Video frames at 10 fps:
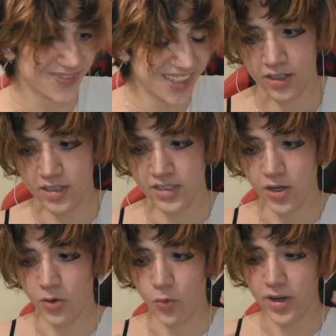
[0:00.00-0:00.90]

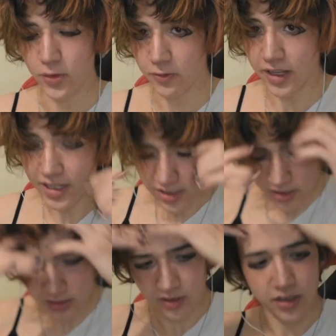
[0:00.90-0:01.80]
So when you
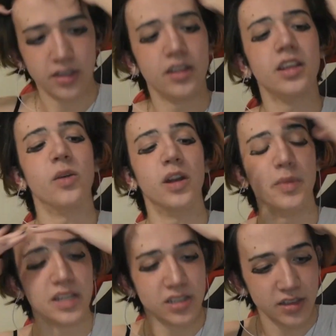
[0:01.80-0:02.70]
finish, you want to
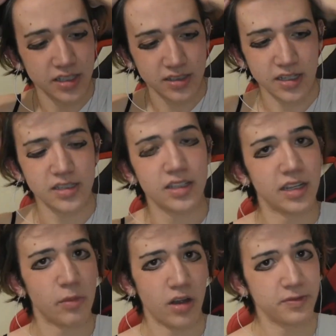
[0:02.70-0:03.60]
make sure this doesn't
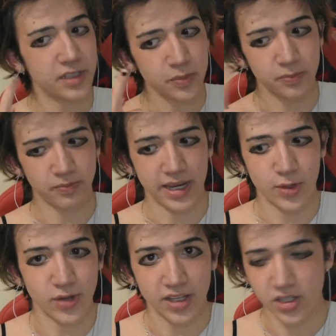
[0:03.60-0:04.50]
come off just by you
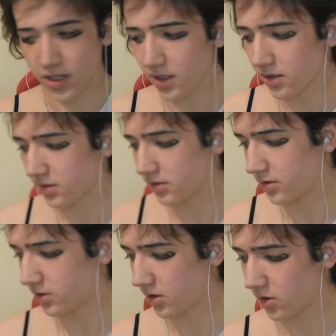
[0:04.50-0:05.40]
touching it.
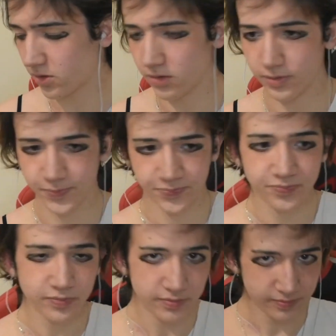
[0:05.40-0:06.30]
So
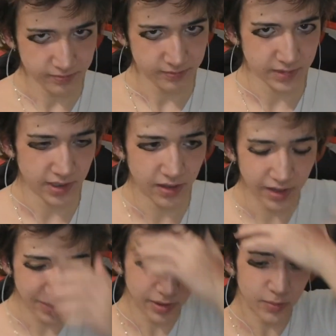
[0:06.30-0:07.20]
a
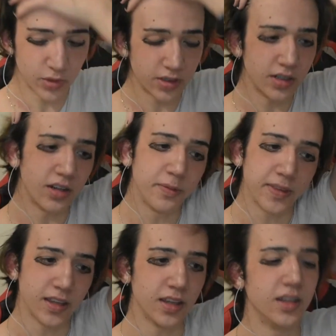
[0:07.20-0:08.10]
little bit more of
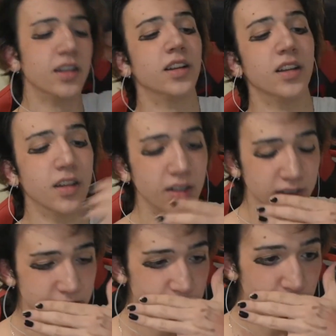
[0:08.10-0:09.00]
the
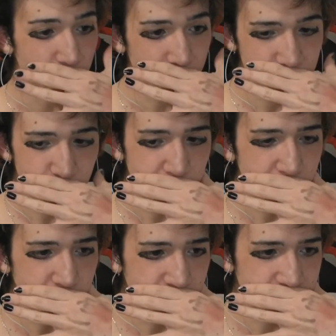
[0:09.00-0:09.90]
drug
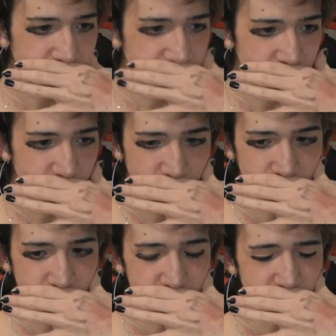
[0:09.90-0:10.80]
spray,
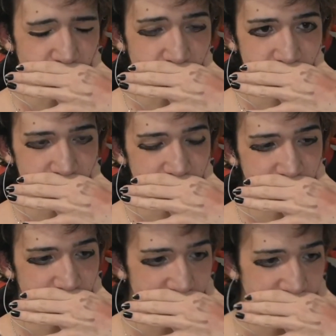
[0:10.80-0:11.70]
POS
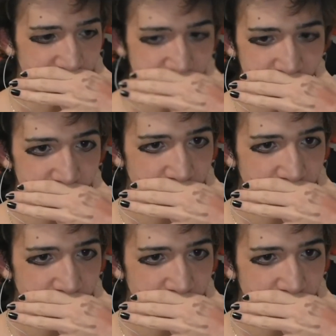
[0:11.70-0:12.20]
not included.